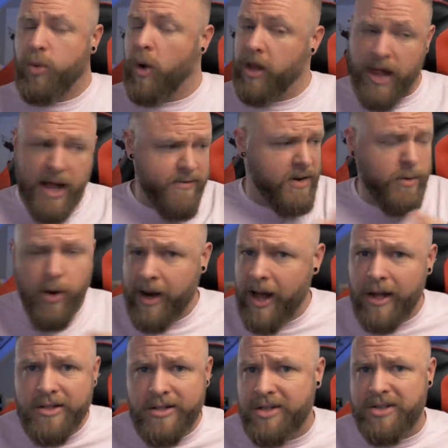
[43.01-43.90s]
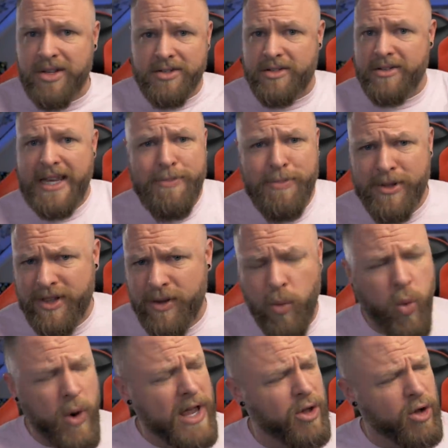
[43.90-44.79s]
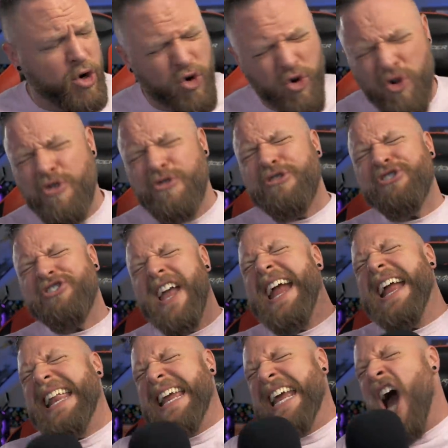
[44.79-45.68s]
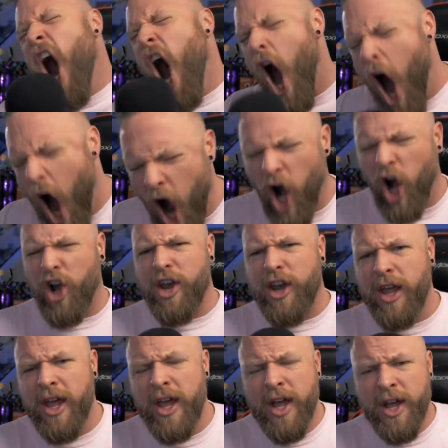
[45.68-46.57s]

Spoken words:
while everyone else is asleep at the wheel, crusading hard